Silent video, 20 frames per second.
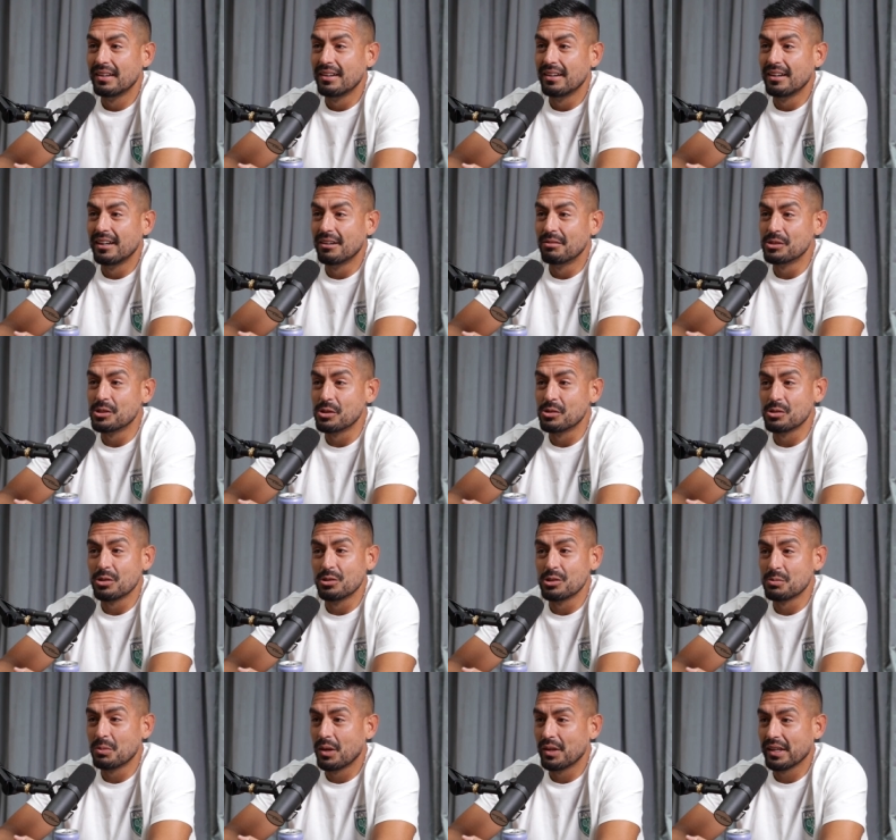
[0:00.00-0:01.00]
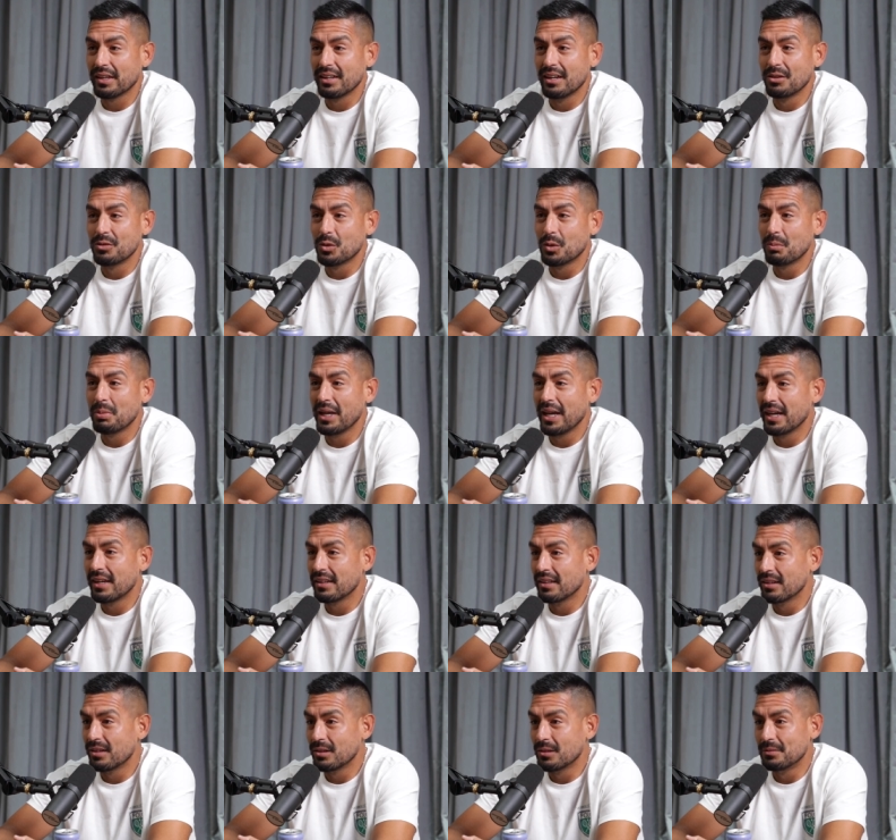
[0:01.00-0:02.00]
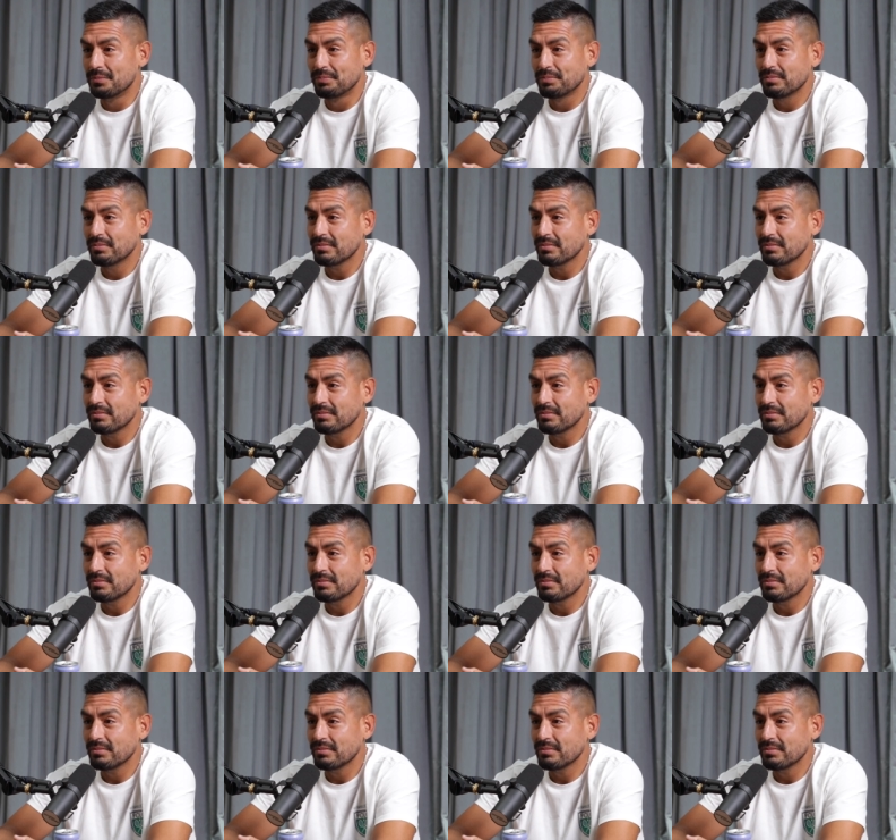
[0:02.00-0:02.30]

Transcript: uh, which is so smart, like an outdoor patio.